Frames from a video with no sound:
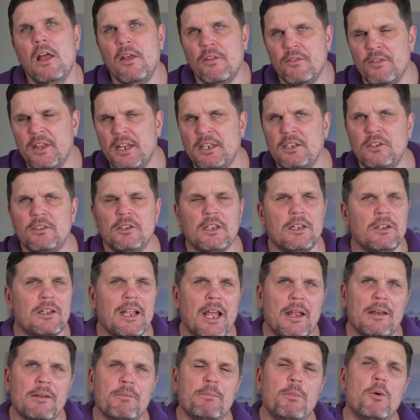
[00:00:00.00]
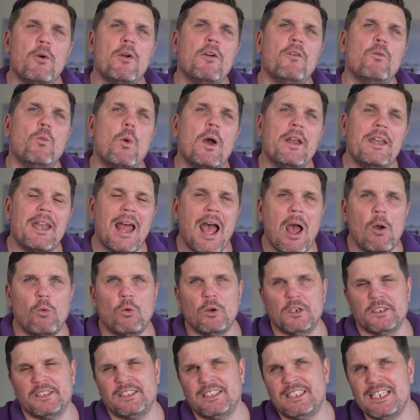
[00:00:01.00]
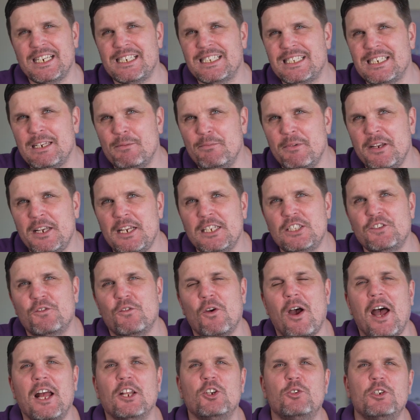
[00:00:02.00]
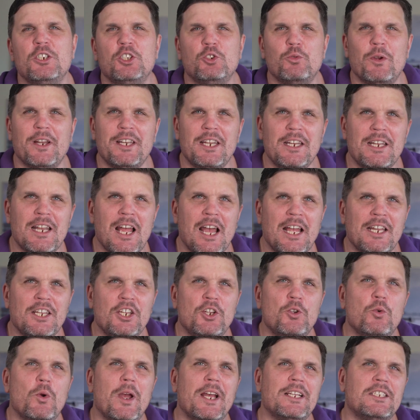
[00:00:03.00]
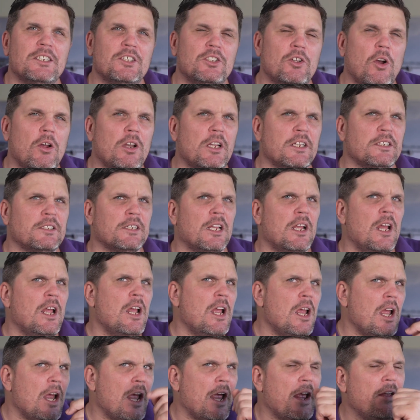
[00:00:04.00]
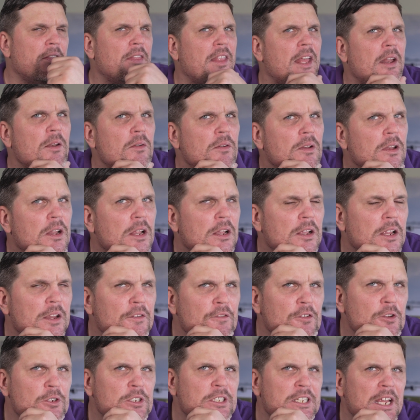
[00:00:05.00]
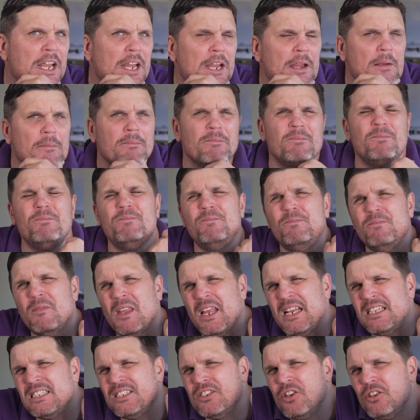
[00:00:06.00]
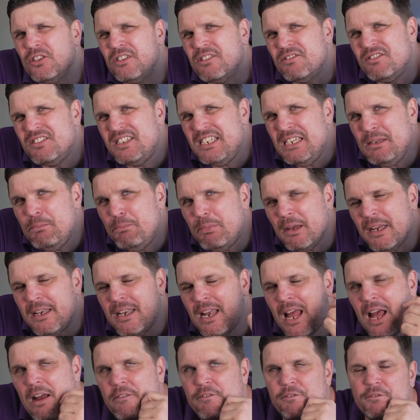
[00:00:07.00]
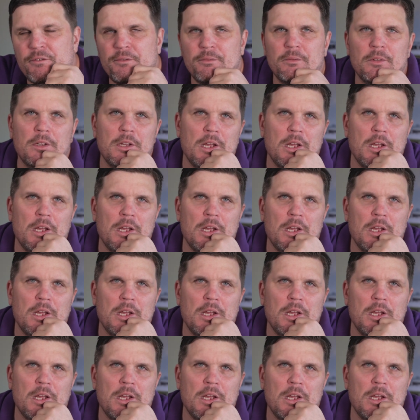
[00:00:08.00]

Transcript: then you can book 1 hour, 60 minutes for $129 US. And then if you say, it's not deep enough,